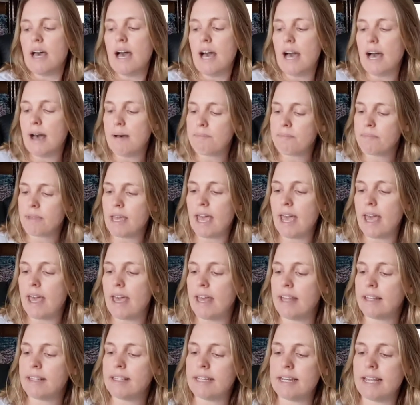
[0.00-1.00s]
Um,
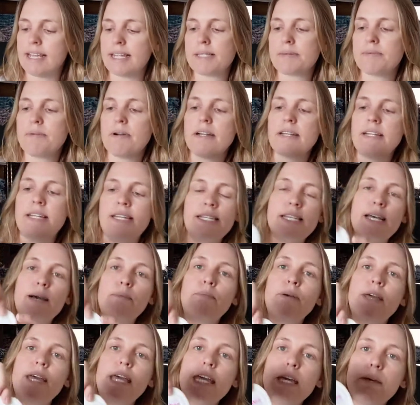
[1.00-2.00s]
and the next one is our
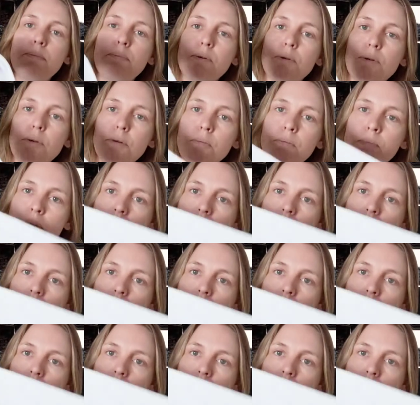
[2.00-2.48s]
Peekaboo